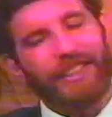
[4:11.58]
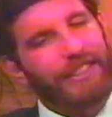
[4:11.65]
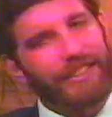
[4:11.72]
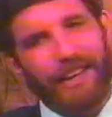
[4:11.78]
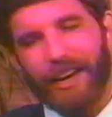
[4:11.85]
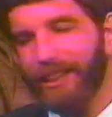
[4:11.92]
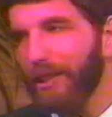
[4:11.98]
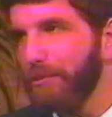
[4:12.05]

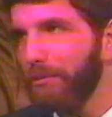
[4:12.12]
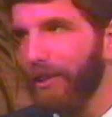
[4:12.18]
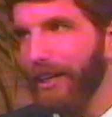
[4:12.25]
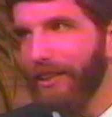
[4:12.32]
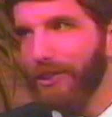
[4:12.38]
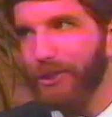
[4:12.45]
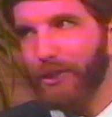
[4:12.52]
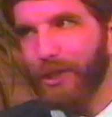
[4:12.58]
exactly
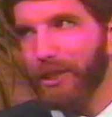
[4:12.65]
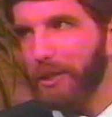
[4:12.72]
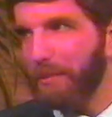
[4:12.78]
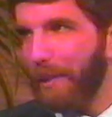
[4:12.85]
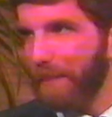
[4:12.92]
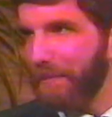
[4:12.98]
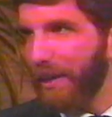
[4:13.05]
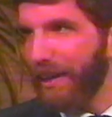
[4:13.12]
bring joy to
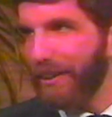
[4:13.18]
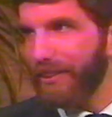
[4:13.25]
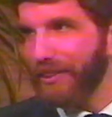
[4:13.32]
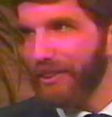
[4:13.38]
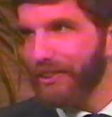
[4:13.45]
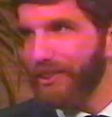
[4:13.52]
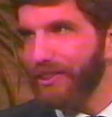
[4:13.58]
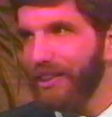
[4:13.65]
my
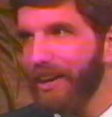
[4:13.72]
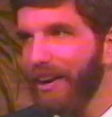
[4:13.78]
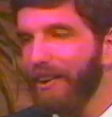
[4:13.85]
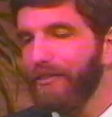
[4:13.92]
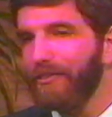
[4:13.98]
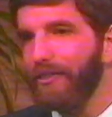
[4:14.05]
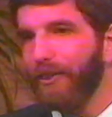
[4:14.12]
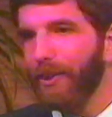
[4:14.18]
parents,
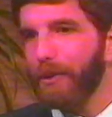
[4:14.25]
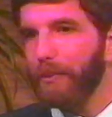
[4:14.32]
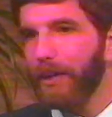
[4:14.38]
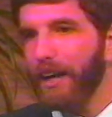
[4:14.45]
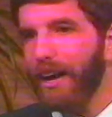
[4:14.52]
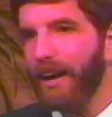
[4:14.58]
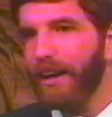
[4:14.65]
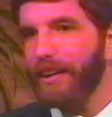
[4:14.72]
for
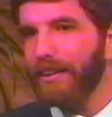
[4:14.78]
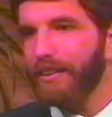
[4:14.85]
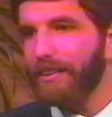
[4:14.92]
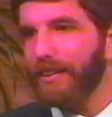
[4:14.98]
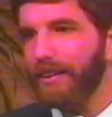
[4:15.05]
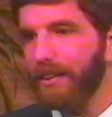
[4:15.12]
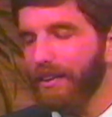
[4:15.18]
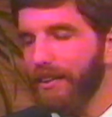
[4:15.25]
when I,
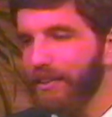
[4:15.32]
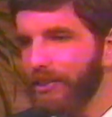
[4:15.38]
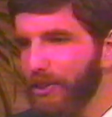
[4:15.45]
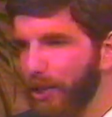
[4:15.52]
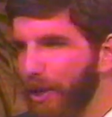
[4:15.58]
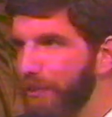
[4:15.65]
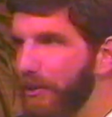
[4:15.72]
Shawnee